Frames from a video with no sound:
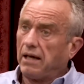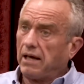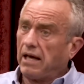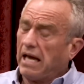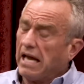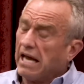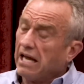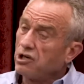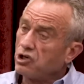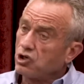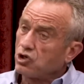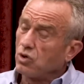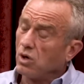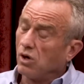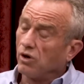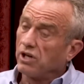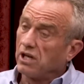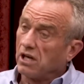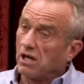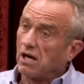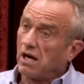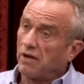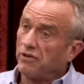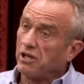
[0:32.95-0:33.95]
$8
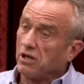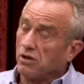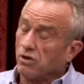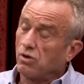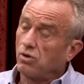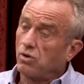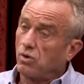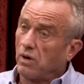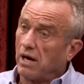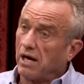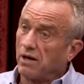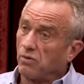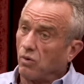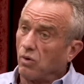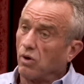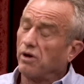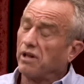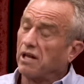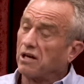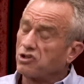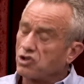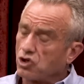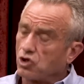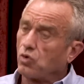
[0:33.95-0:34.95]
trillion on the Ukraine
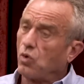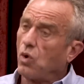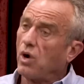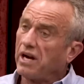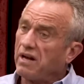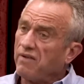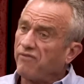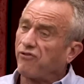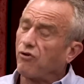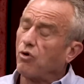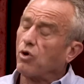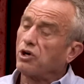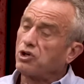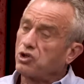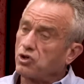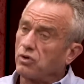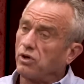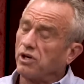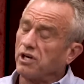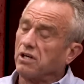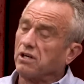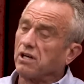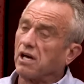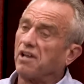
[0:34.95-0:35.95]
war. That's $24
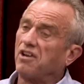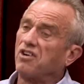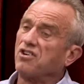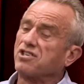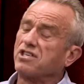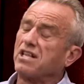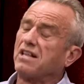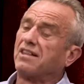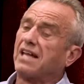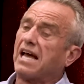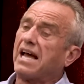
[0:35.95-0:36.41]
trillion that